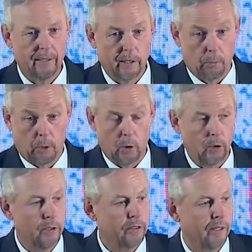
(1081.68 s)

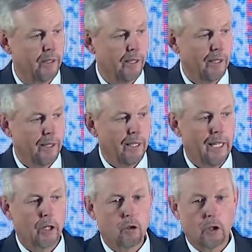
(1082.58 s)
deployed
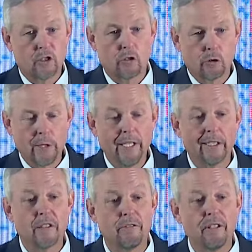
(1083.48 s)
across
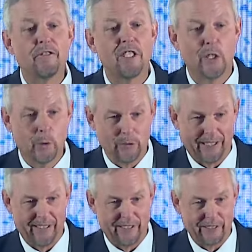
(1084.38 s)
350 use
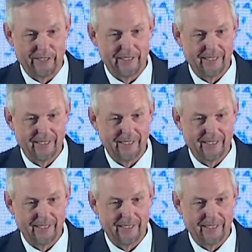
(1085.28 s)
cases,